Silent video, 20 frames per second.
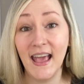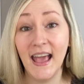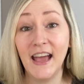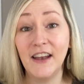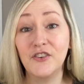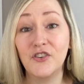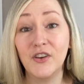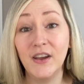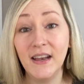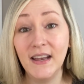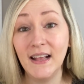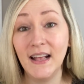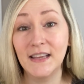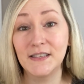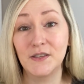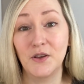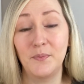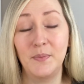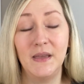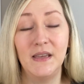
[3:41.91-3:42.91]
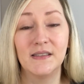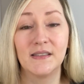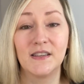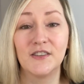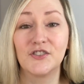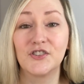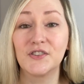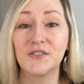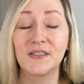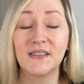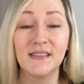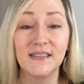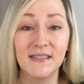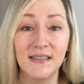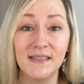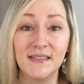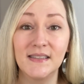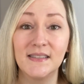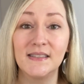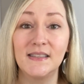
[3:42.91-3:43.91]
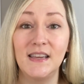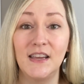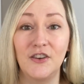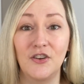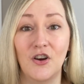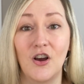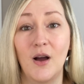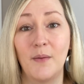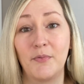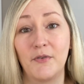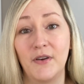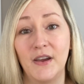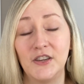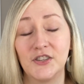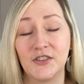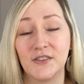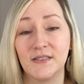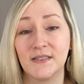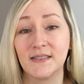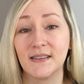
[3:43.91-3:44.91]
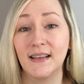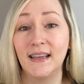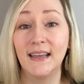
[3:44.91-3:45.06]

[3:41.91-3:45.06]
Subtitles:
And creating SOPs ensures consistency in your operations.